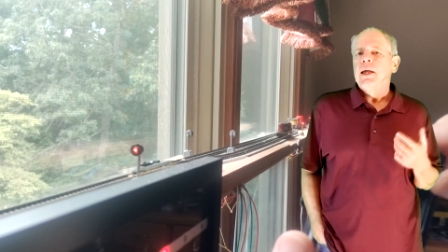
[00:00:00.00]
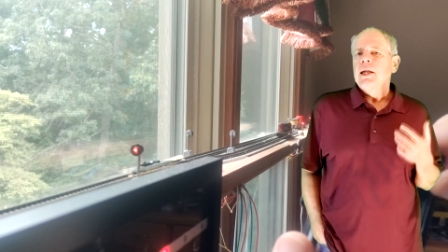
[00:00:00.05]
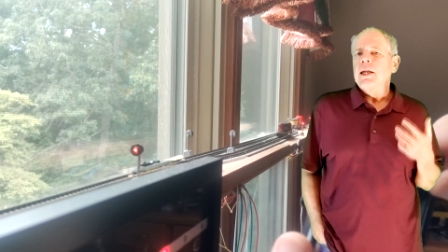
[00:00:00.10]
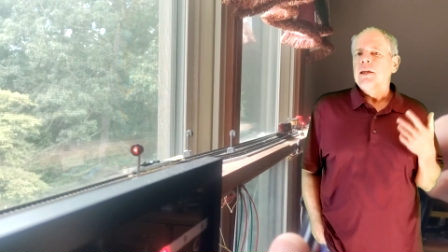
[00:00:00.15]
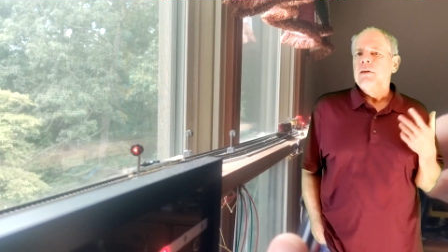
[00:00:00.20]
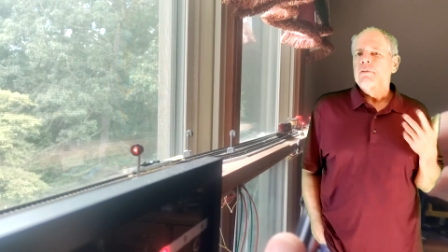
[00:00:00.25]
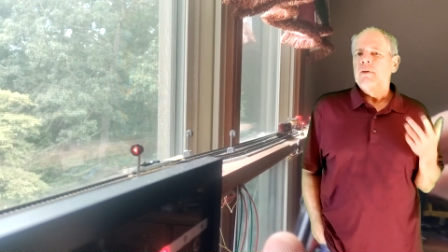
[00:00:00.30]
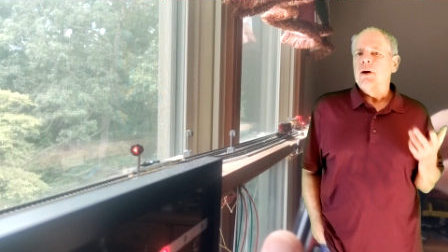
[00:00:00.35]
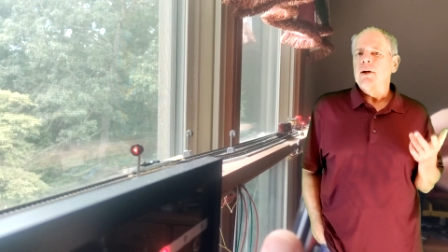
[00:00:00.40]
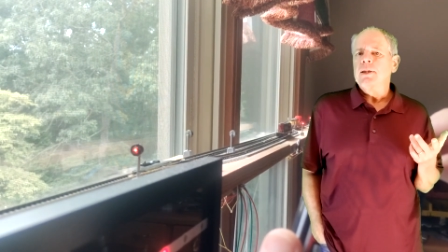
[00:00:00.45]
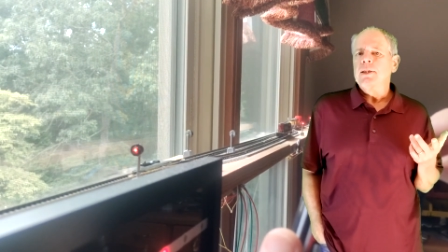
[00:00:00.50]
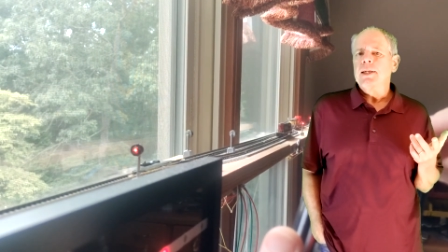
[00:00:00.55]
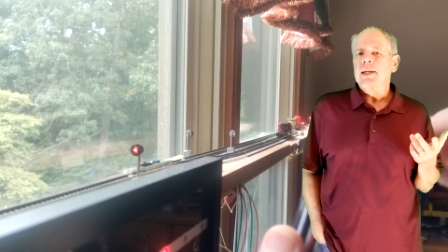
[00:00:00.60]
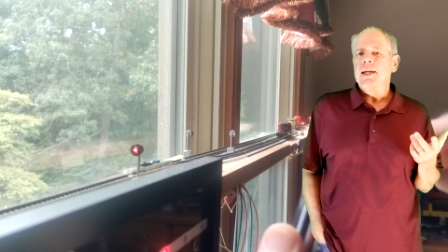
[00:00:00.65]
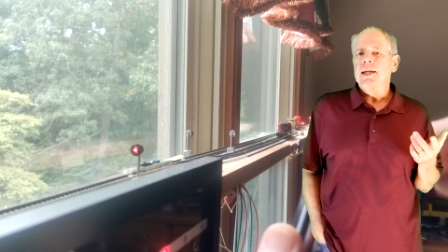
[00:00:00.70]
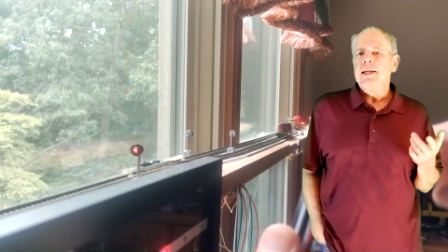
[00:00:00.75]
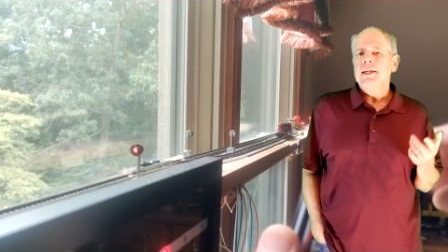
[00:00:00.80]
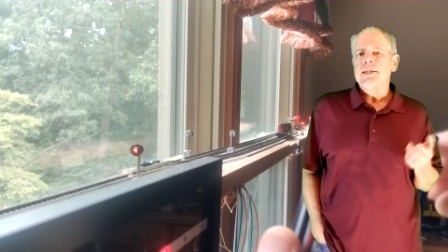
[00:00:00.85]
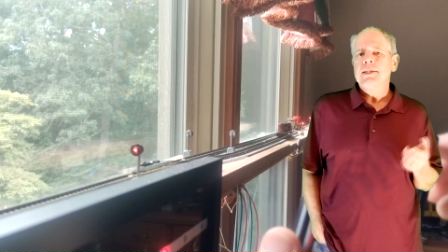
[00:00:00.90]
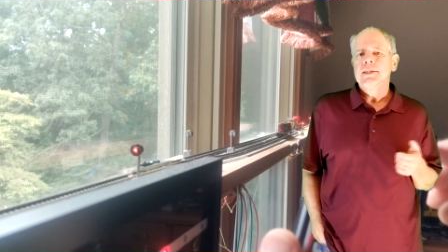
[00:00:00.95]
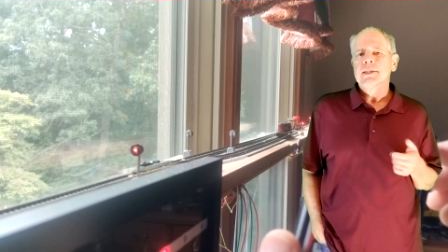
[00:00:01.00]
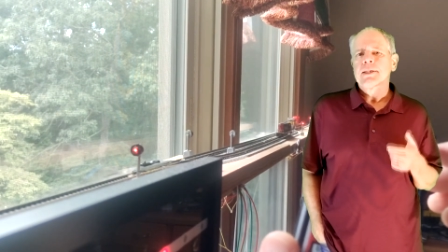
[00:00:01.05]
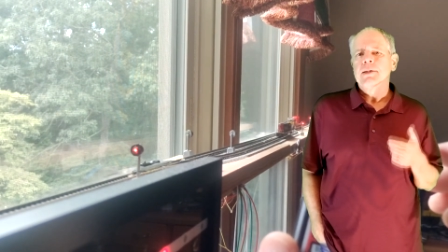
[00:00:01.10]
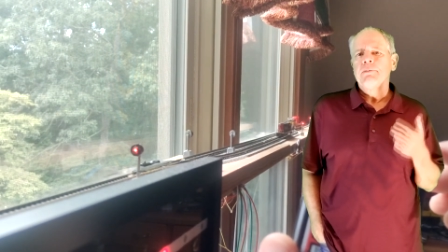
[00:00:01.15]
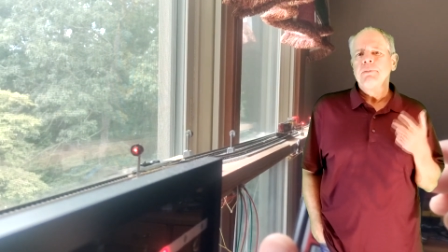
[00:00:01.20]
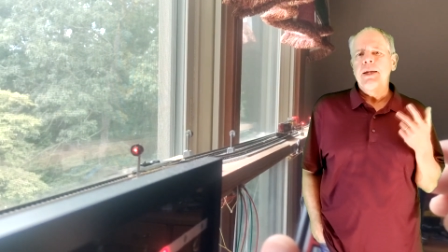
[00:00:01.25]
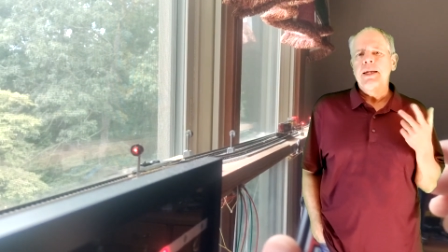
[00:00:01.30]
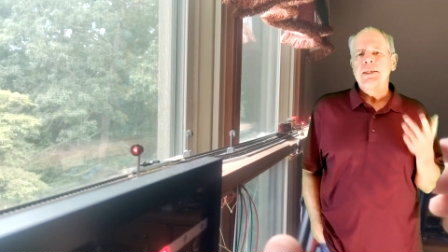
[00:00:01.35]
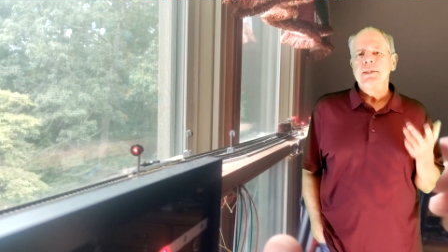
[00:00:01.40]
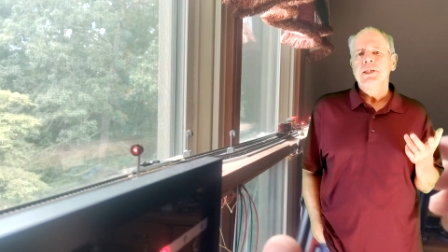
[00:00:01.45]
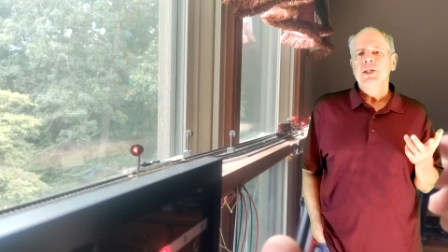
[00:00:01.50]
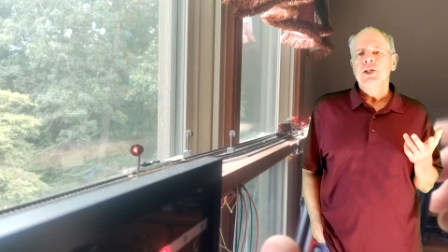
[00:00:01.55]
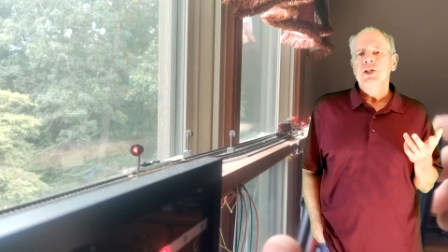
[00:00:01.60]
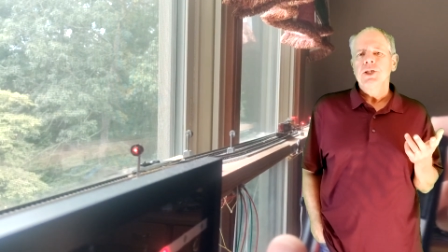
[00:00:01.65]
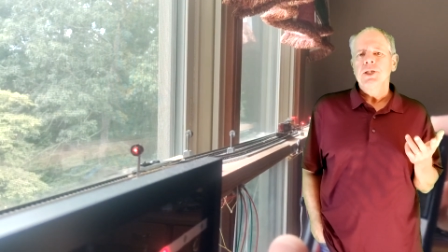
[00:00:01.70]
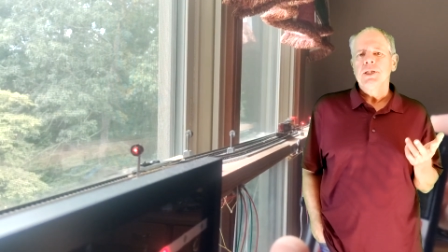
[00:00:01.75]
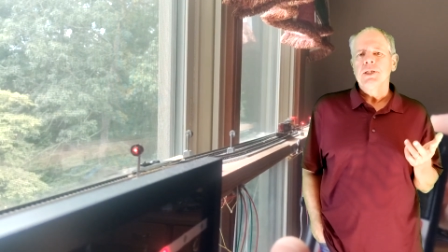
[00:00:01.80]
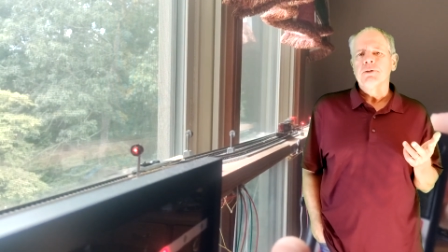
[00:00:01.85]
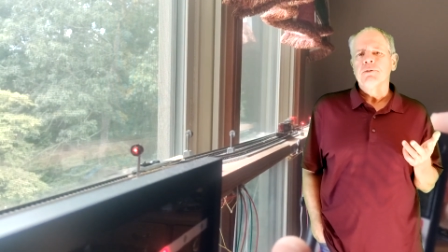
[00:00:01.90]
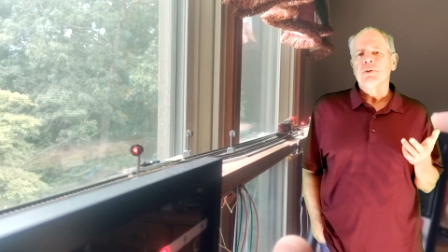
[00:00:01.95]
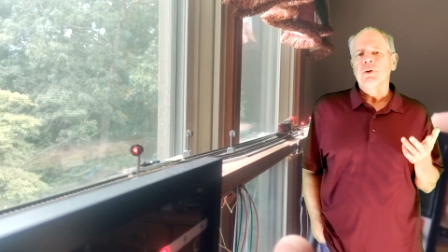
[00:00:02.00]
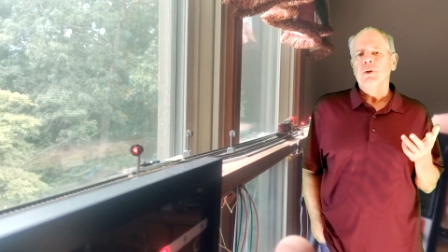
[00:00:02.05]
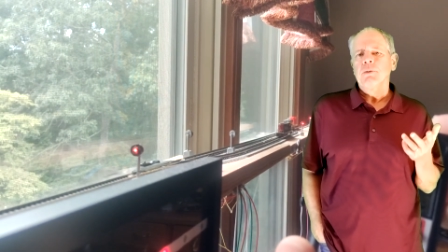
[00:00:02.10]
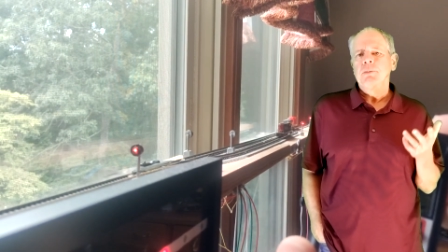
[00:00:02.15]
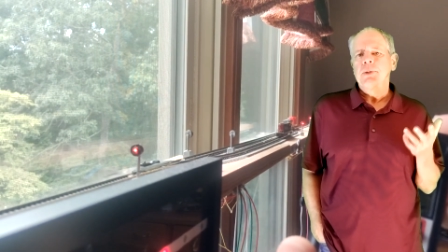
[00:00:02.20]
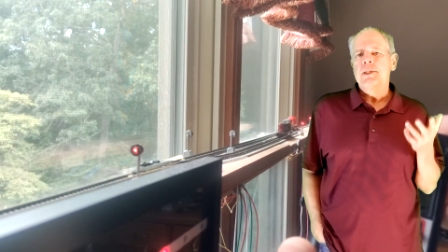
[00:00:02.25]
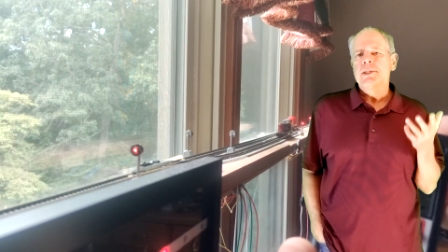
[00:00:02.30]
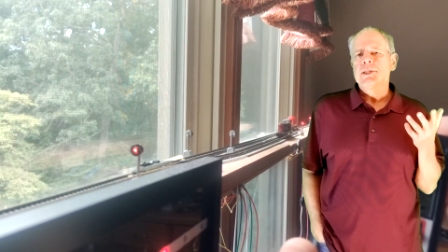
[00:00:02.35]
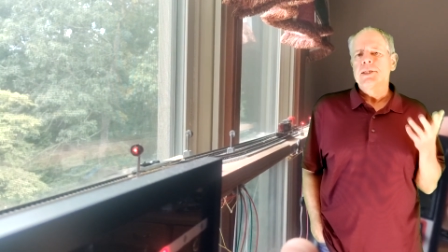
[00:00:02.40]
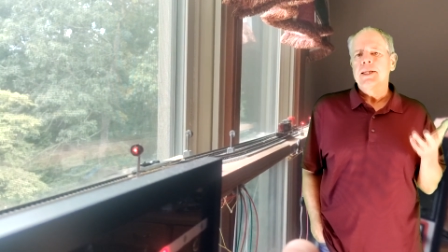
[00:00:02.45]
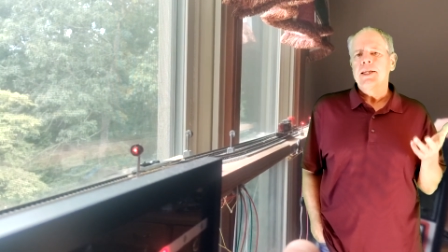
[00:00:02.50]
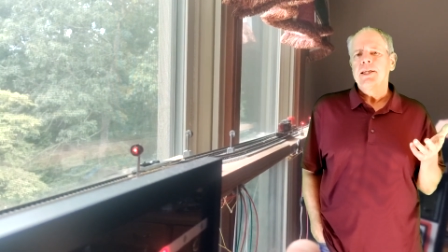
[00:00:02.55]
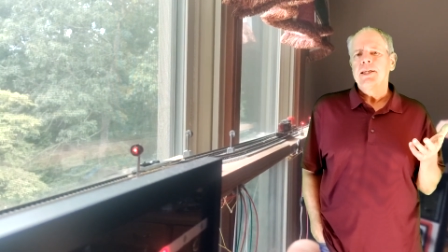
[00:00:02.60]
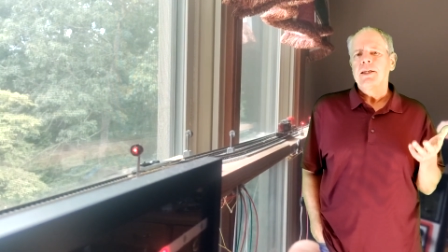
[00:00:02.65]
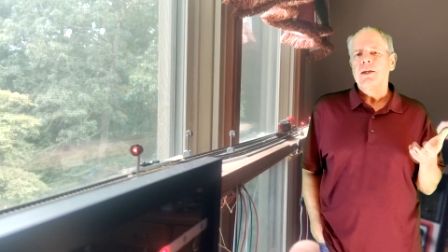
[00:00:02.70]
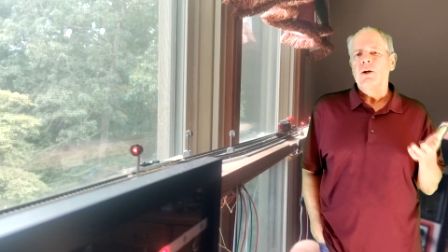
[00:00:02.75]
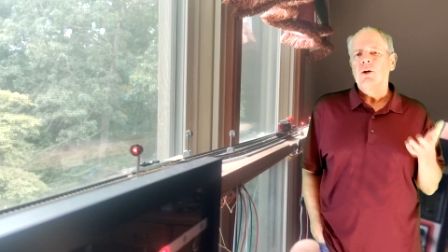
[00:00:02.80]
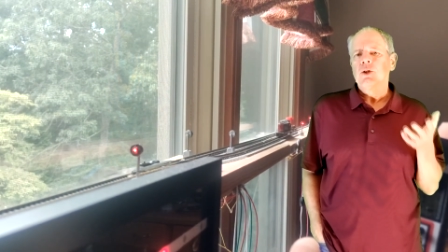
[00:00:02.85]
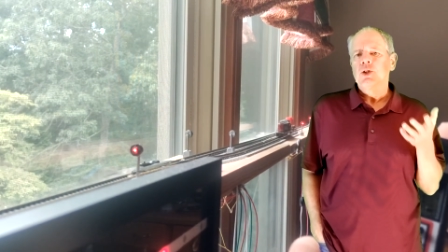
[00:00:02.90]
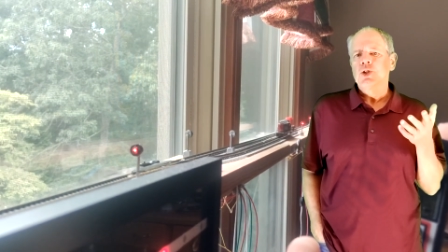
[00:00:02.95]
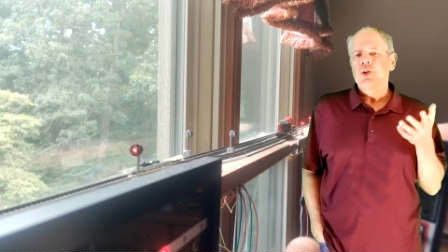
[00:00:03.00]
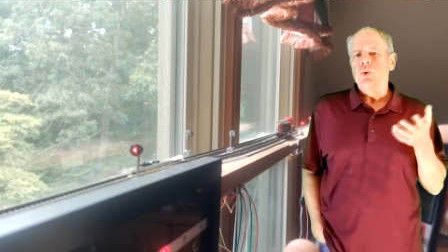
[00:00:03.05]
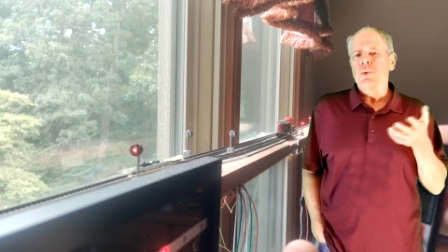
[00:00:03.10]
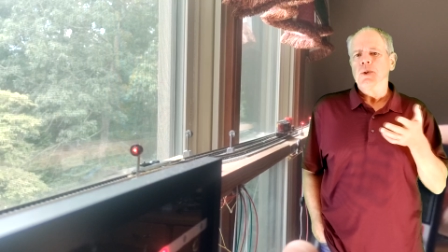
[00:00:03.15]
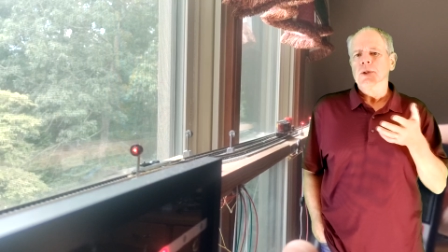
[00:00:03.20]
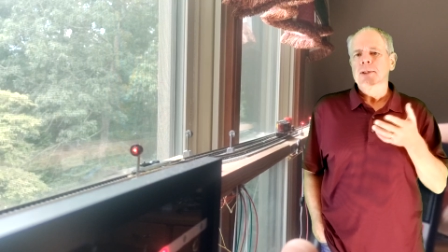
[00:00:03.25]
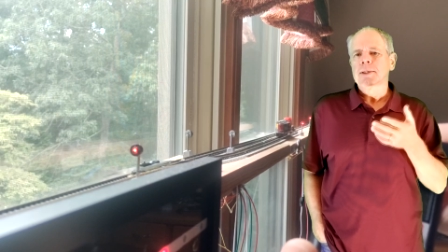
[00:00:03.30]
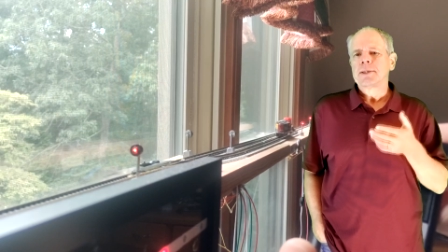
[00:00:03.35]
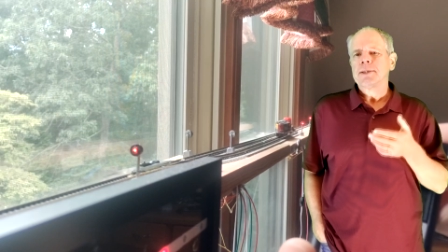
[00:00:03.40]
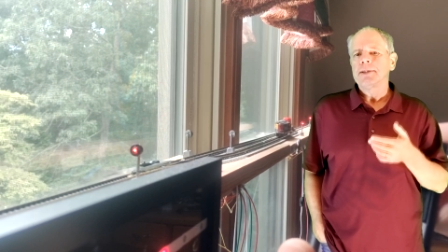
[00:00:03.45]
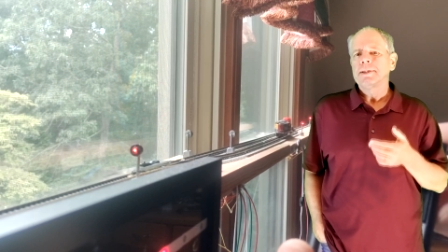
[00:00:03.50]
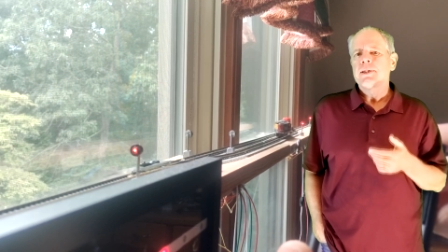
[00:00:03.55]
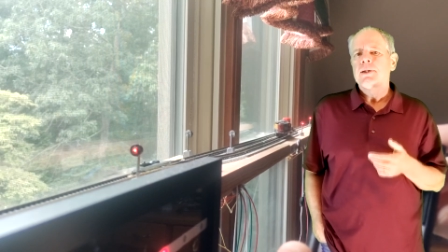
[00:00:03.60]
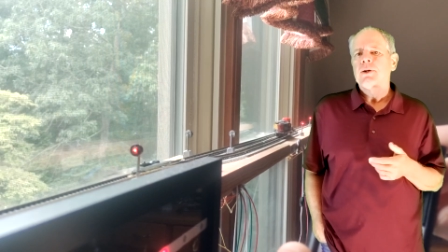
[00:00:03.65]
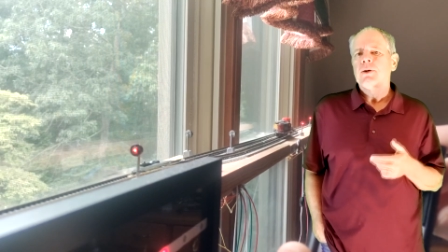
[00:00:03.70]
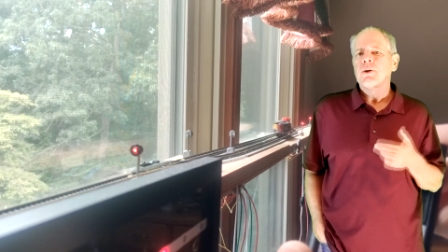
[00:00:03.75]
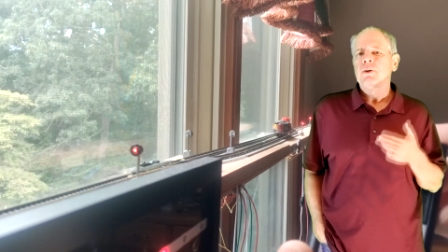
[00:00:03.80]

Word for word: In one case, the messages from the stick got shortened